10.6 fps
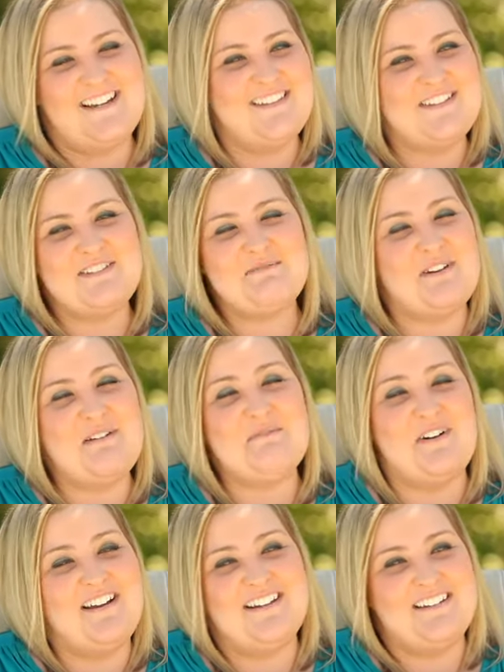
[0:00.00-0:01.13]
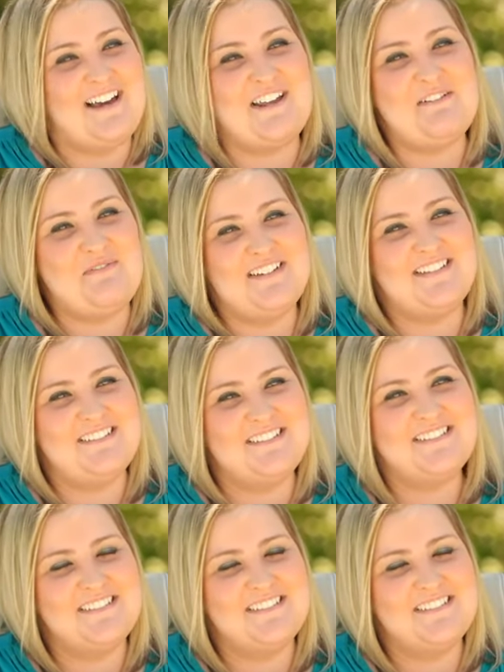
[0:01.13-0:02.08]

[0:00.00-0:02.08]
that's what I want out of it.